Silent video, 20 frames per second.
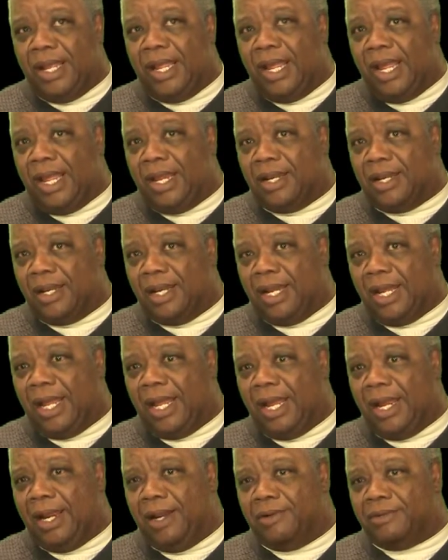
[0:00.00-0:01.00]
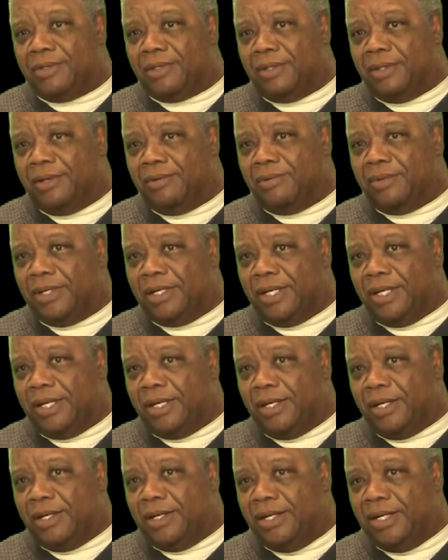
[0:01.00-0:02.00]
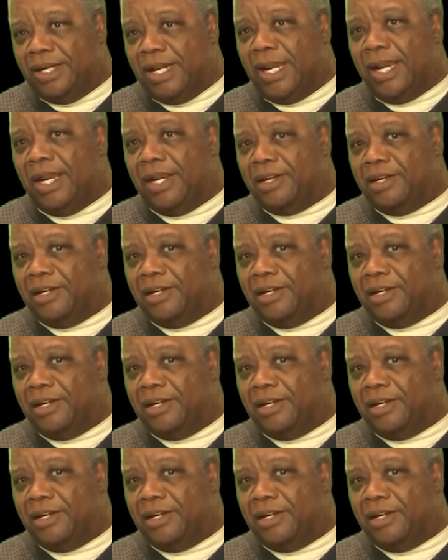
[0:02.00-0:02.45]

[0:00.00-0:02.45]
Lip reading: and the lives of the dead